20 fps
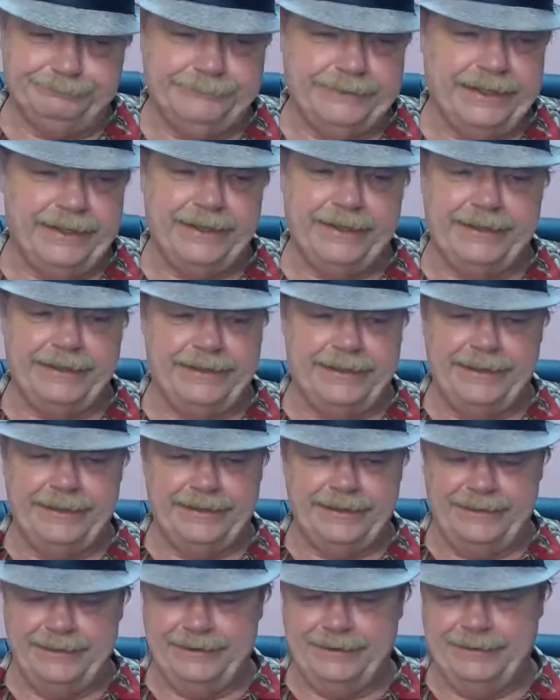
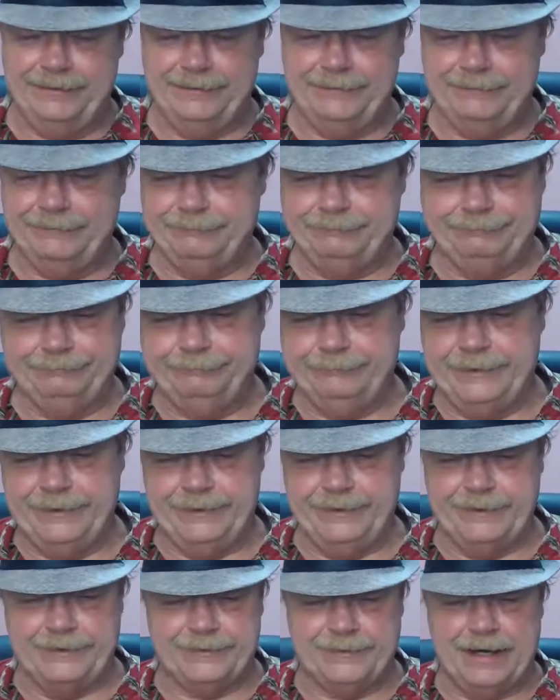yeah,
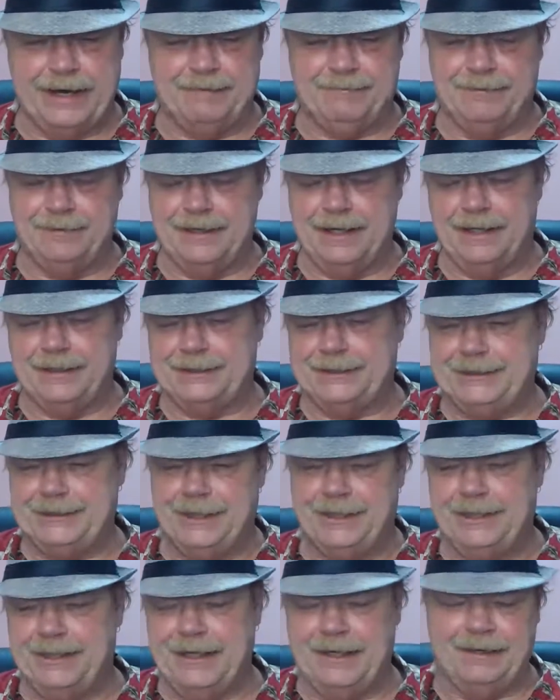the travel got
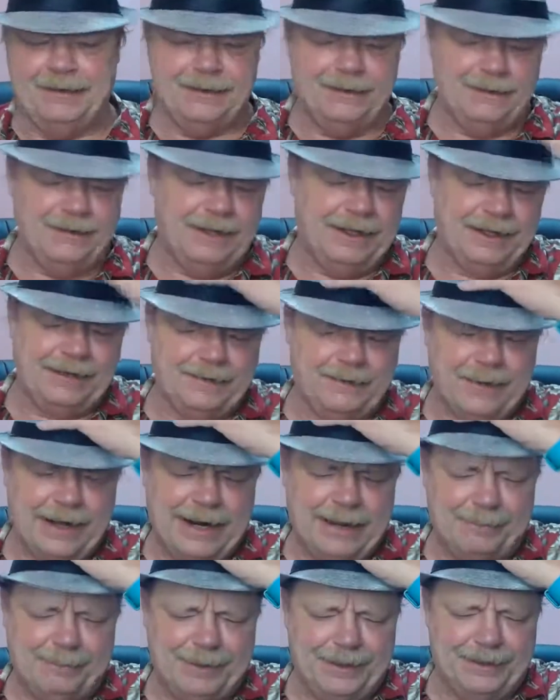shut down and all that
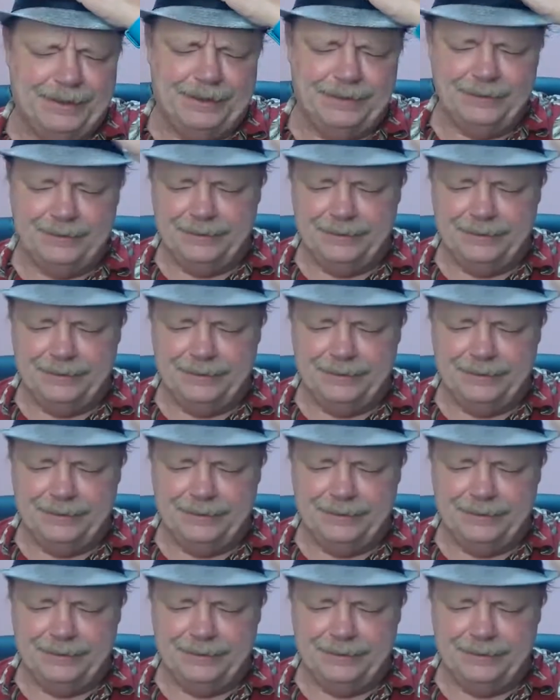crap. And